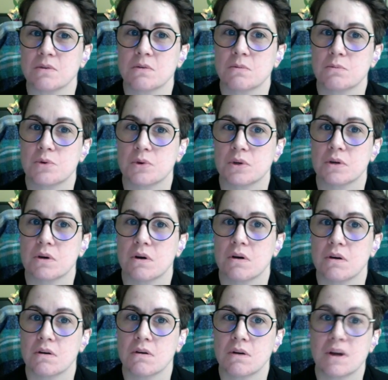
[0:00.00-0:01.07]

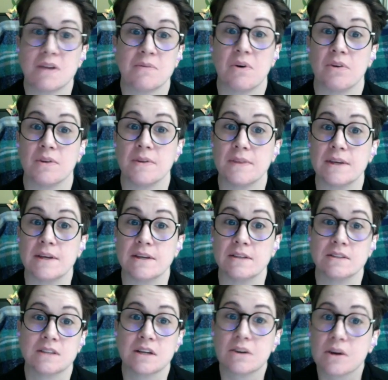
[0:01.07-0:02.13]
protocol out of all the
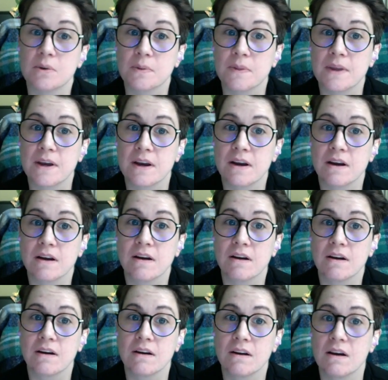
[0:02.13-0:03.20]
things that are out there,